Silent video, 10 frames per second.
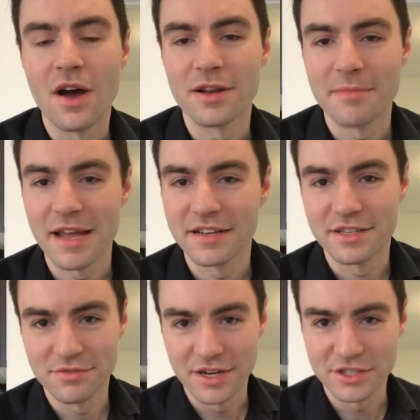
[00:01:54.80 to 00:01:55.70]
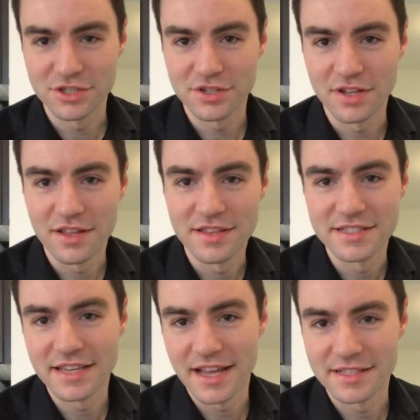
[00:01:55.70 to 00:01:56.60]
automatically register the
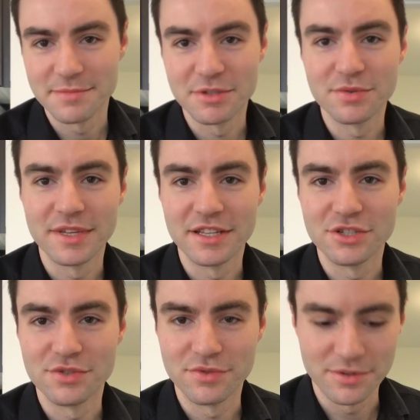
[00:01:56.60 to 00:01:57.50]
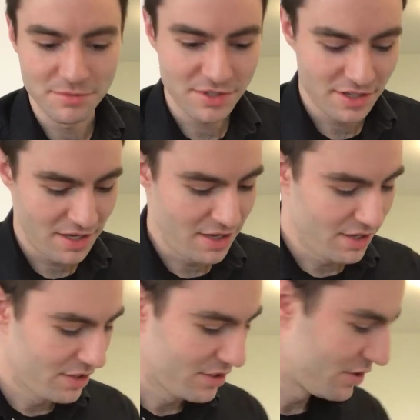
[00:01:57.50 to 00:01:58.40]
scans between the two rooms.
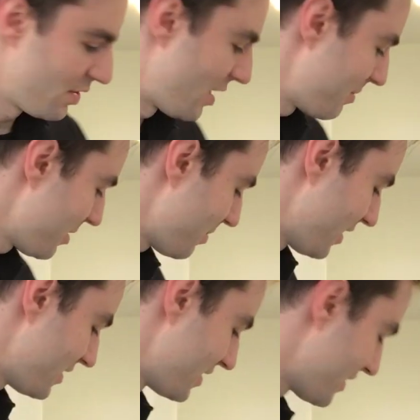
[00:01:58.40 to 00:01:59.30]
So I'm going to place the